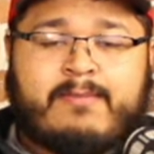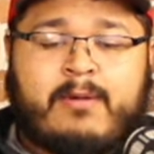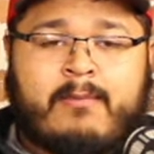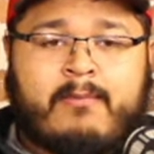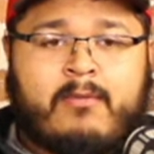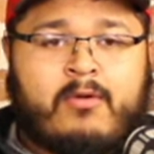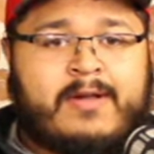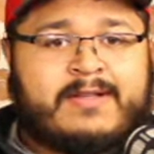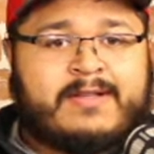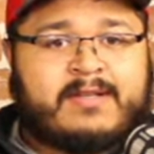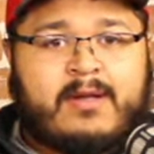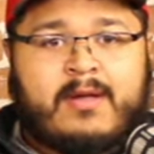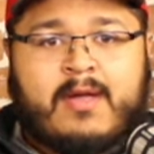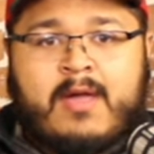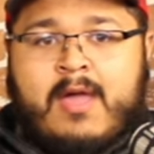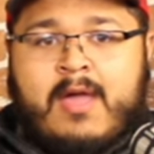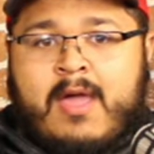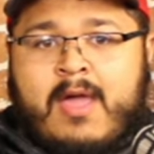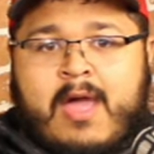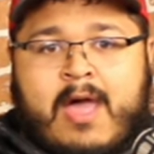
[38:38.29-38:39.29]
But, Marissa,
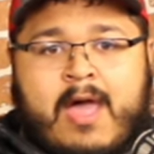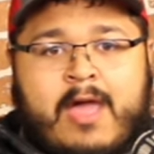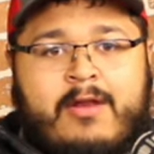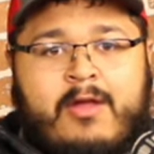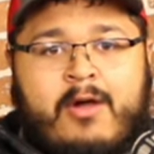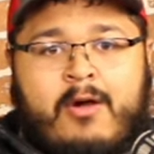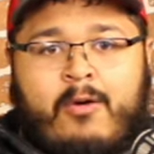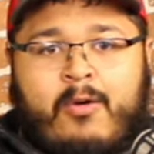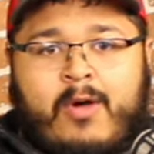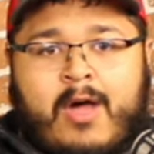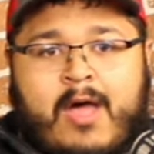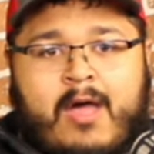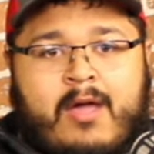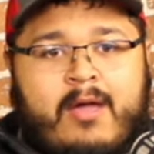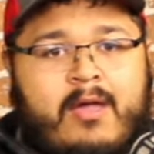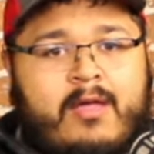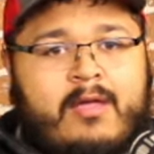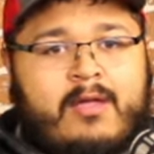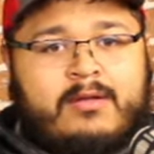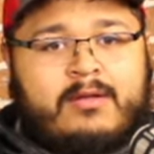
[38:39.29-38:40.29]
I know
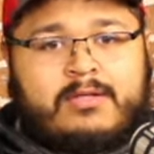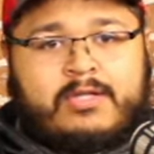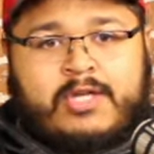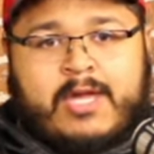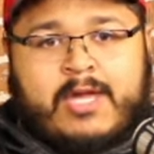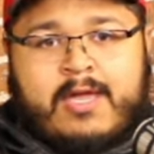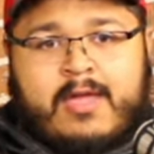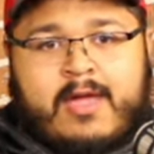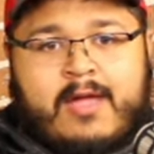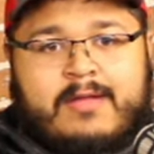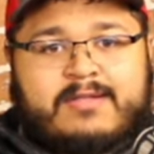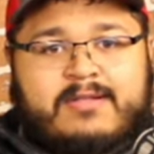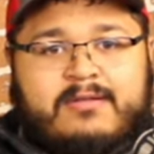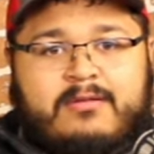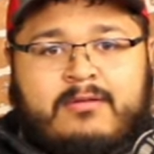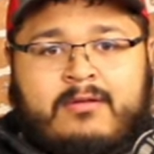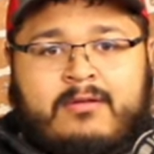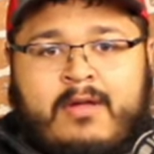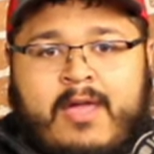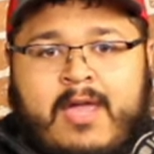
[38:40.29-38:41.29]
Jake
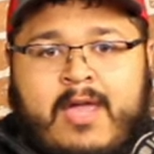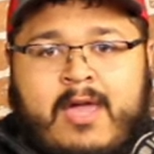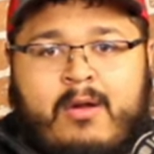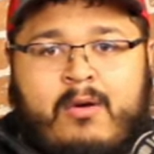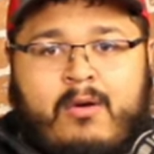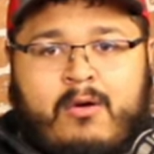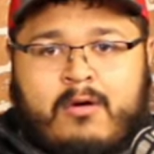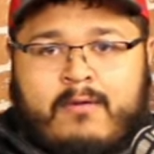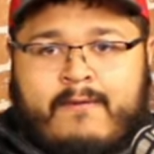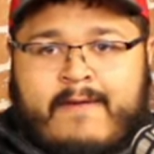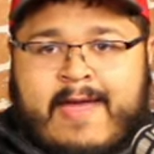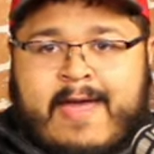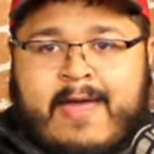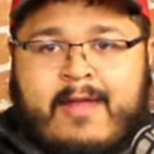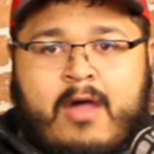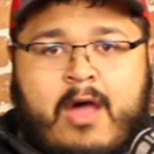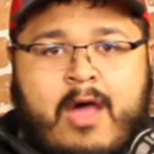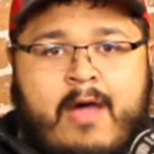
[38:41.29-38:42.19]
Guentzel and Horvat,